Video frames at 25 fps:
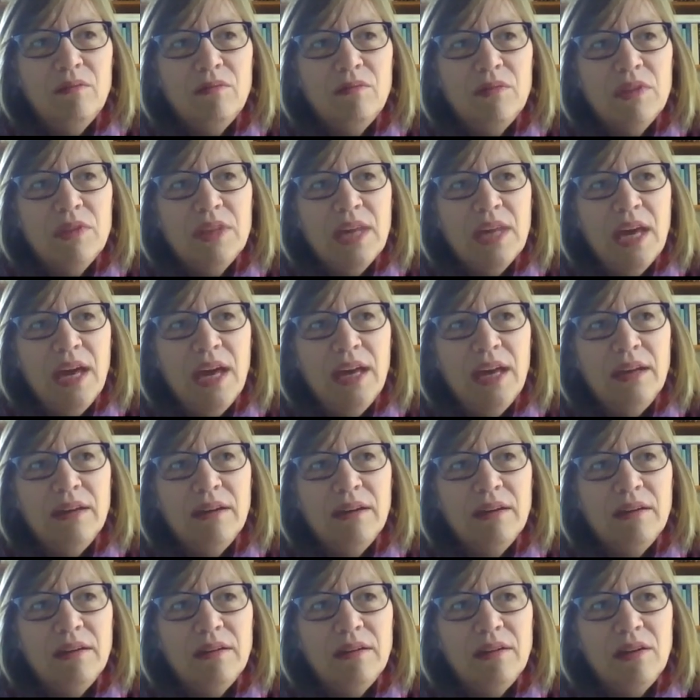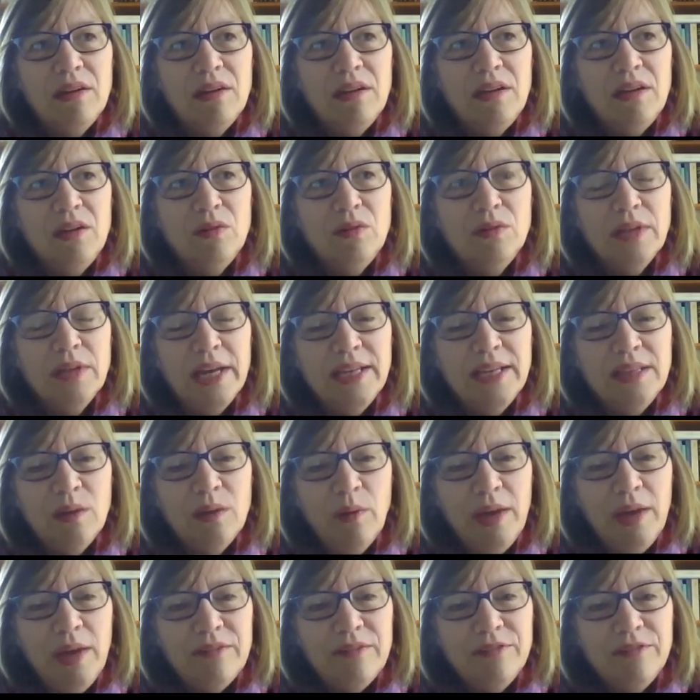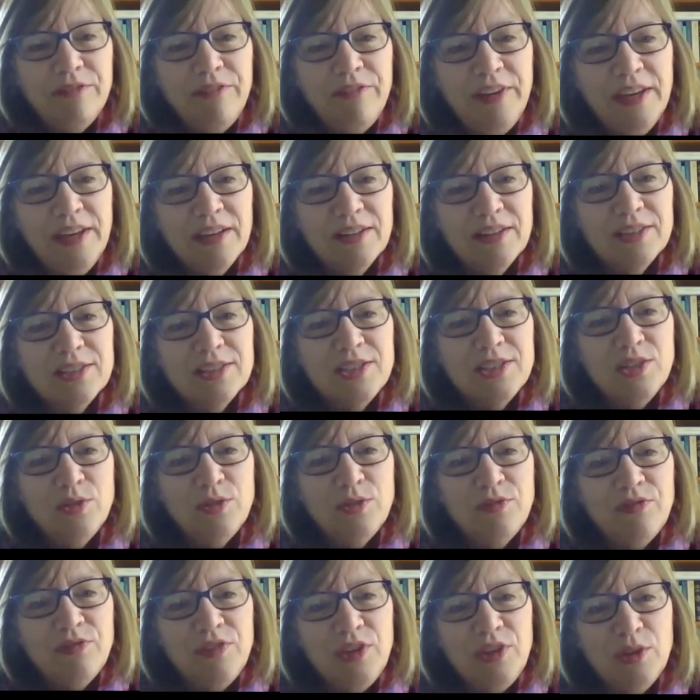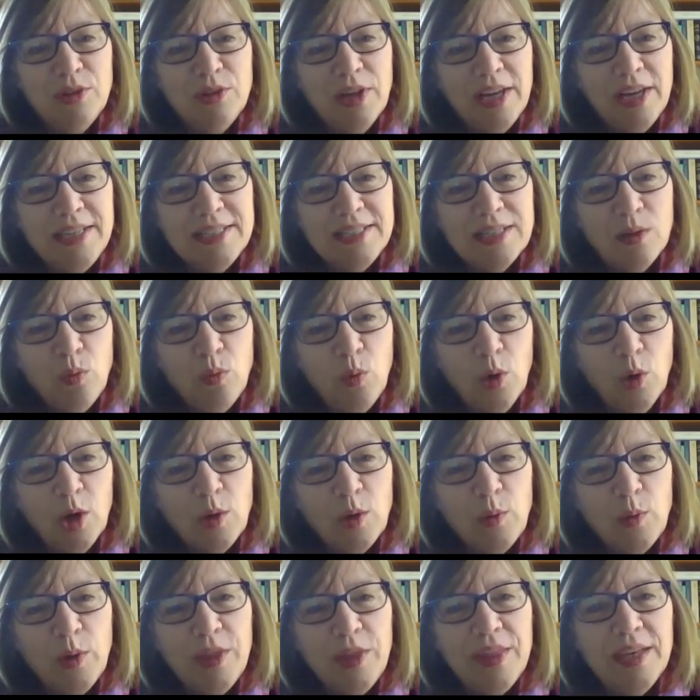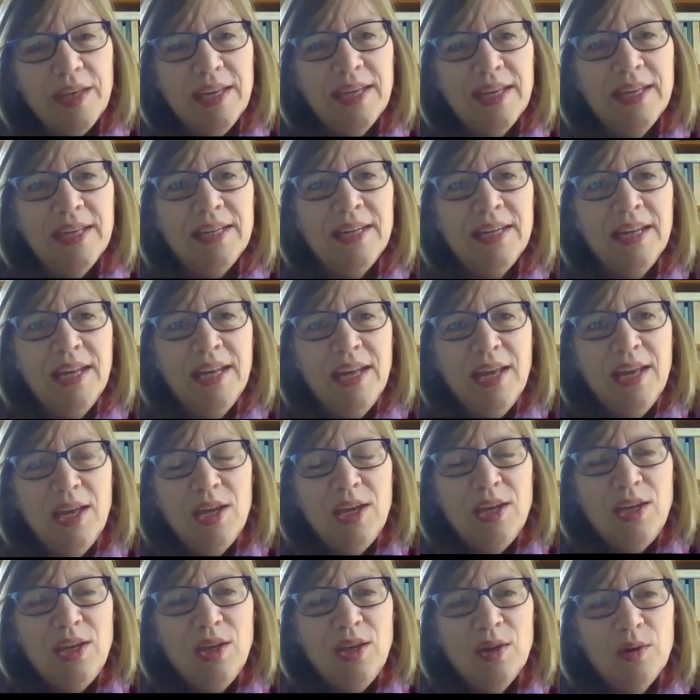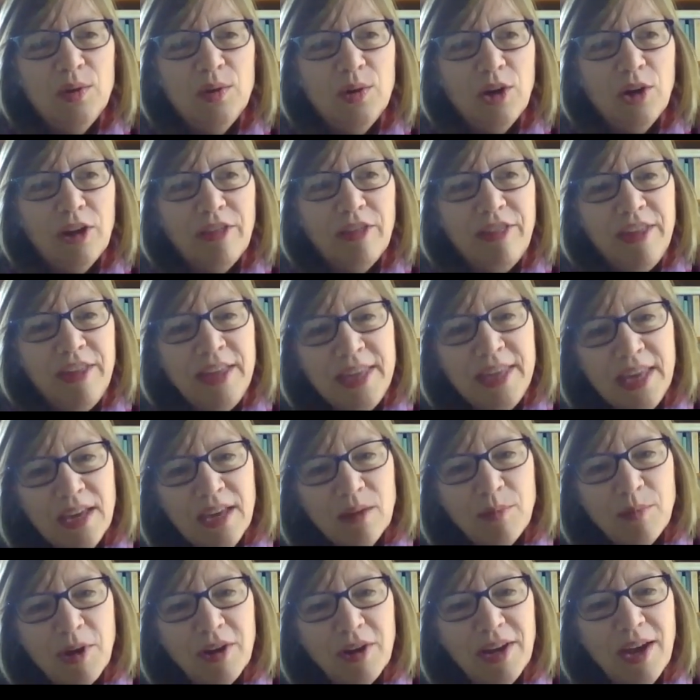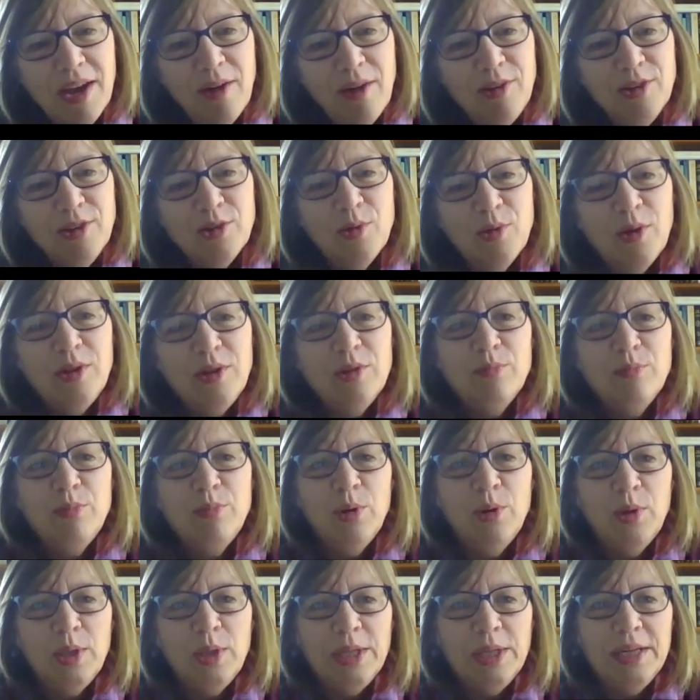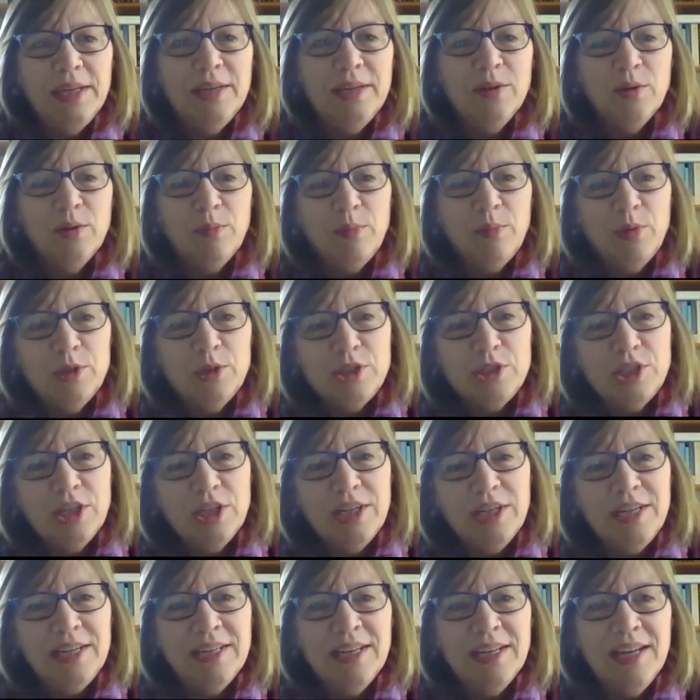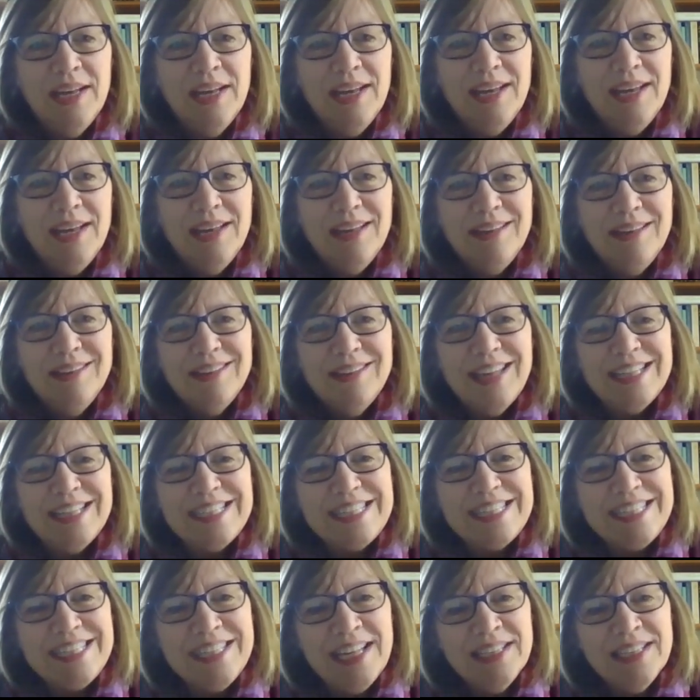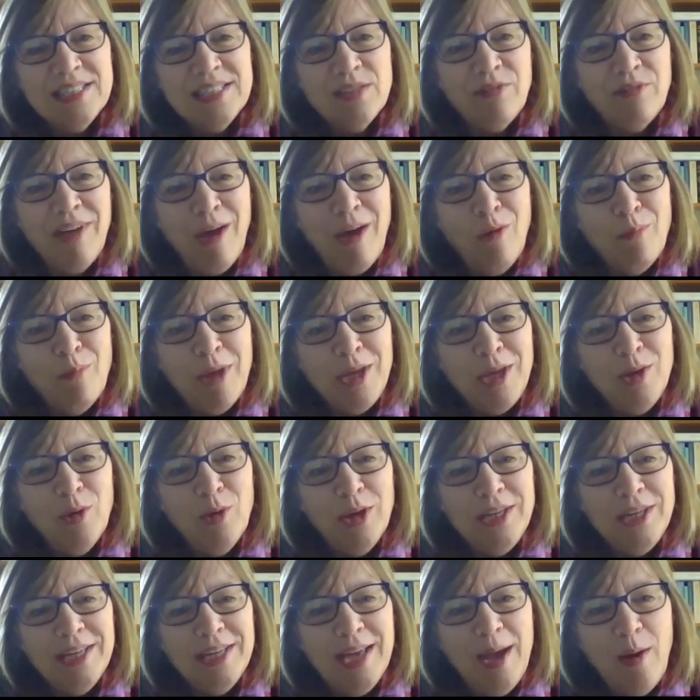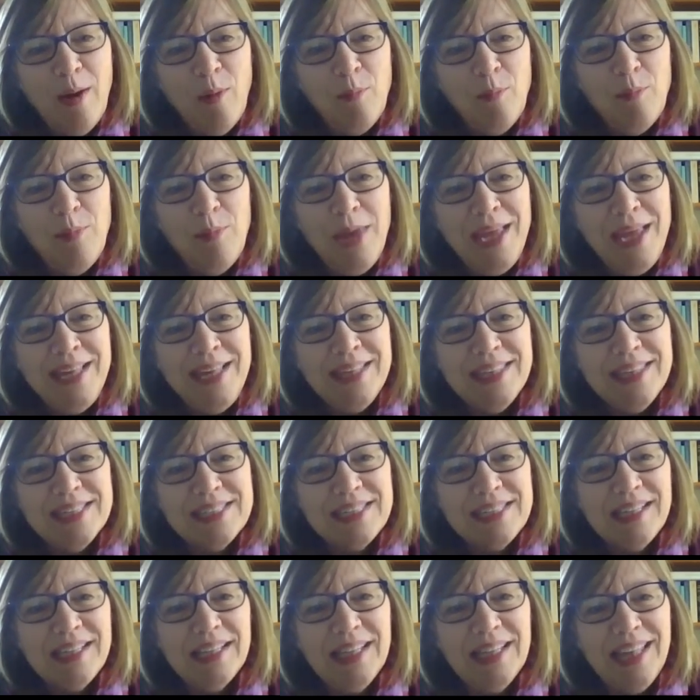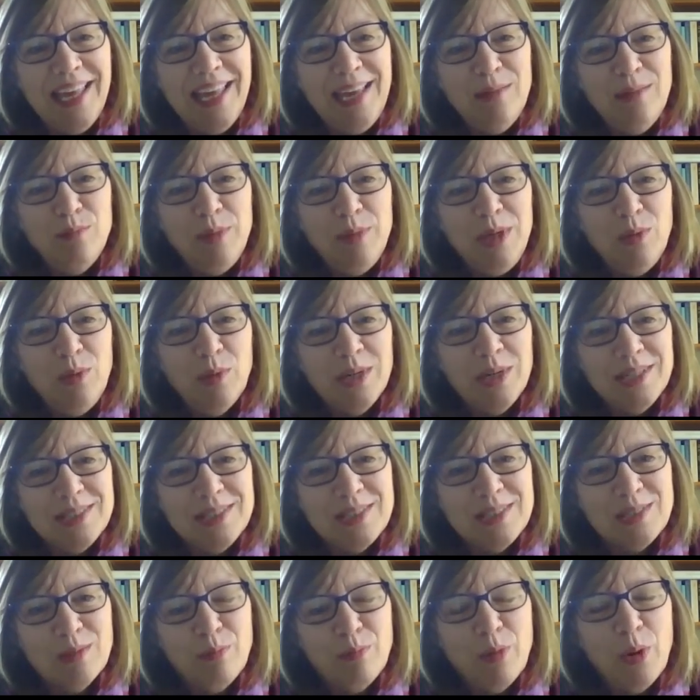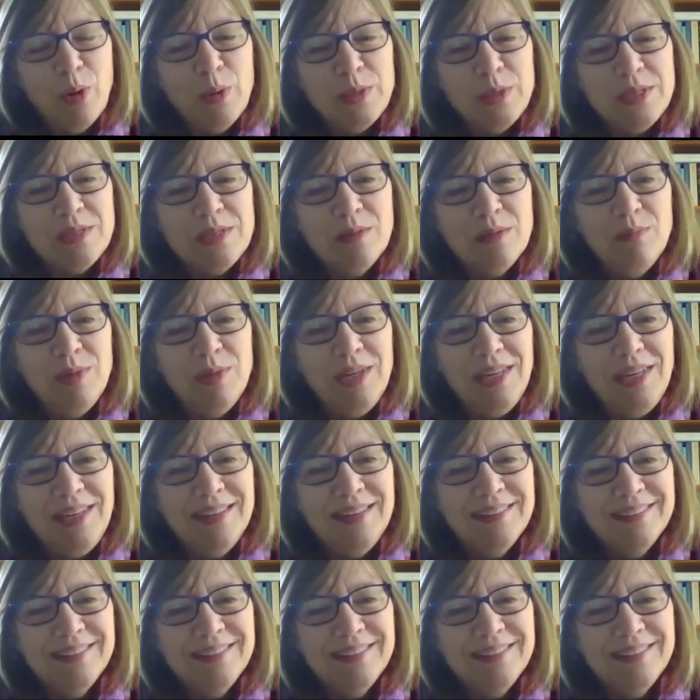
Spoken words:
that you like the way it feels, you like to work with it, you are thinking about how you're going to pull it or push it, and that sense of how am I going to help make this clay be what it's supposed to be.